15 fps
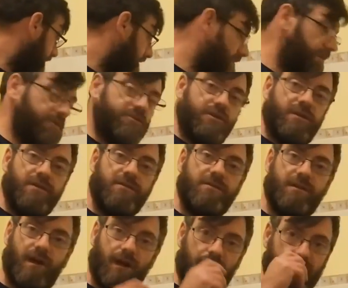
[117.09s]
dishes
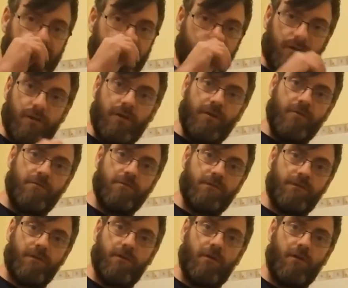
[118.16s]
that you're going to use
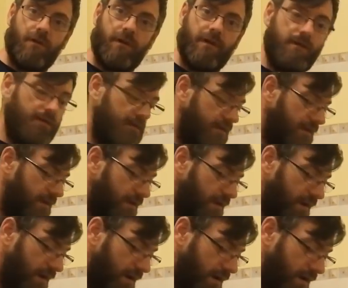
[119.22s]
for cooking.
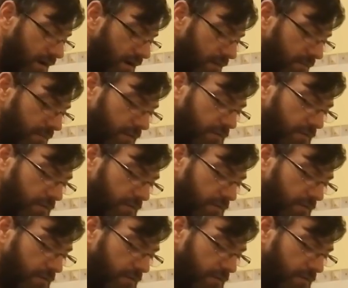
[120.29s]
I